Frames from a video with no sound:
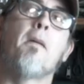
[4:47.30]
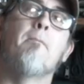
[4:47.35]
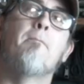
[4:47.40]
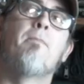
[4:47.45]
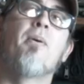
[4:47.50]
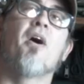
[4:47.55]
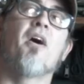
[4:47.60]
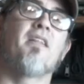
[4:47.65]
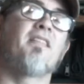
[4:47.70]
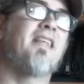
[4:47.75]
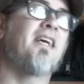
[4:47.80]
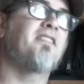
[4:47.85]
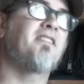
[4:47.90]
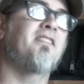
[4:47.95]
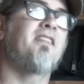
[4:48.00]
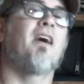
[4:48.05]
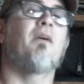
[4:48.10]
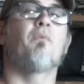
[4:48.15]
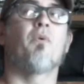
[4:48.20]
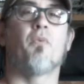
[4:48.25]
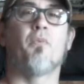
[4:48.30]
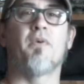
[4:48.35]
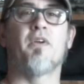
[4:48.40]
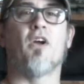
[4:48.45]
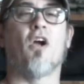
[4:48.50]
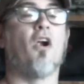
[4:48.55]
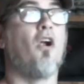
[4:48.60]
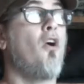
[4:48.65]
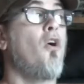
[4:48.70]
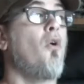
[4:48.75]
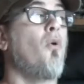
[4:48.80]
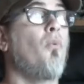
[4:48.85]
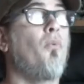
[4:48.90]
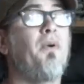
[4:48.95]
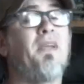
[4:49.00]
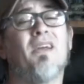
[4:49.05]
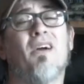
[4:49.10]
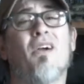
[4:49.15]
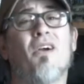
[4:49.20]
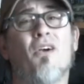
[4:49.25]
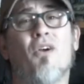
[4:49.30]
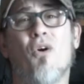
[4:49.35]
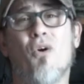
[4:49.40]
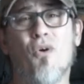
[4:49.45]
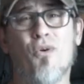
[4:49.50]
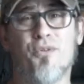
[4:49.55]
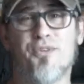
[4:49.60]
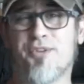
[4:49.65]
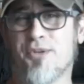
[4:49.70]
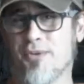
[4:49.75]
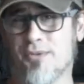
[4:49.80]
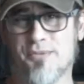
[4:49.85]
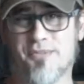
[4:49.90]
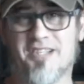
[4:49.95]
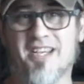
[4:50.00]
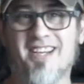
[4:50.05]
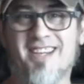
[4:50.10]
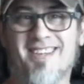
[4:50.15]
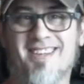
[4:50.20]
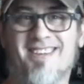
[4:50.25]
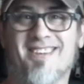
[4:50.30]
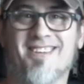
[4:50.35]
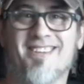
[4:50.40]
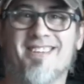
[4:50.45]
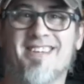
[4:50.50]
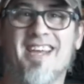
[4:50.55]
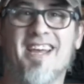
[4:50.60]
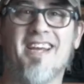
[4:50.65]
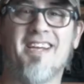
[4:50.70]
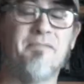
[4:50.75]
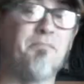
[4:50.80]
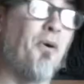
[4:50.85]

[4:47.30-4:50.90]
But that's not what we are. We are old dudes, okay?